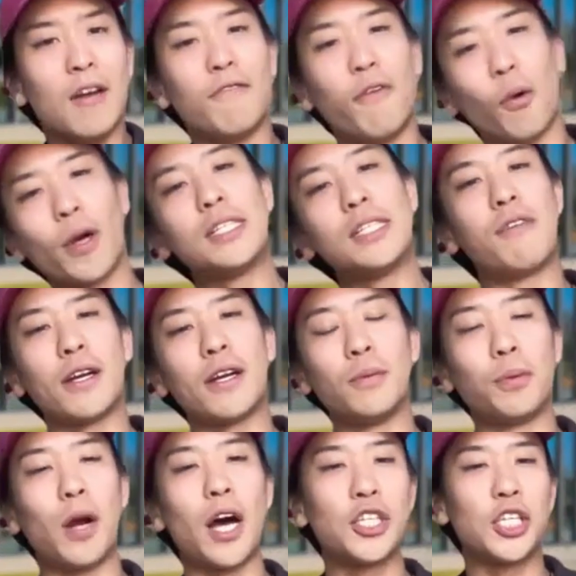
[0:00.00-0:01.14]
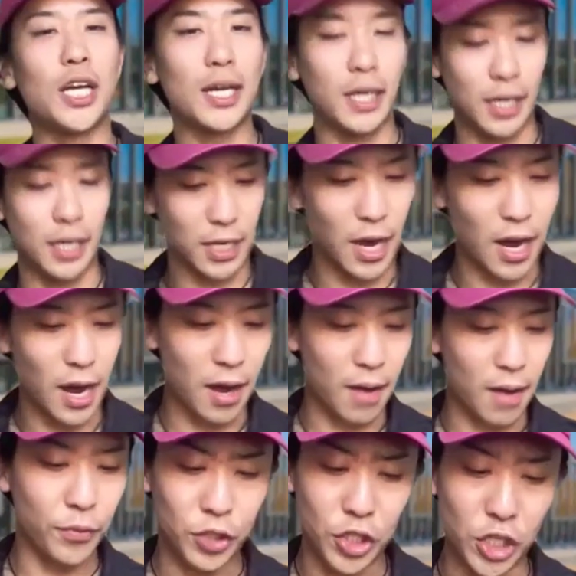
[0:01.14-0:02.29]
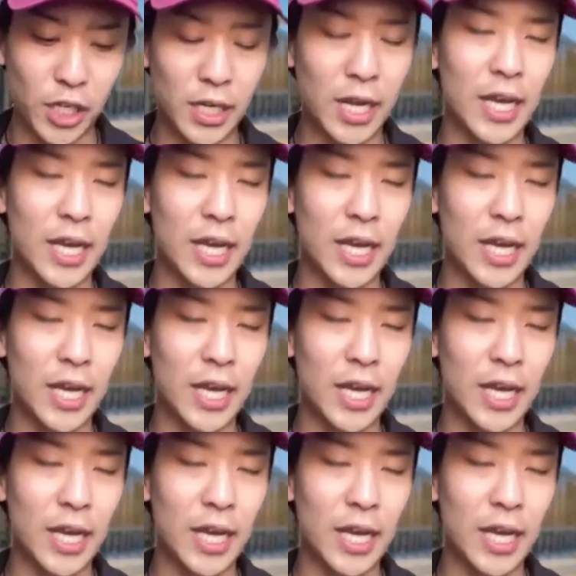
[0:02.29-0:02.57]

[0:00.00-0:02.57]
For his final project, Jean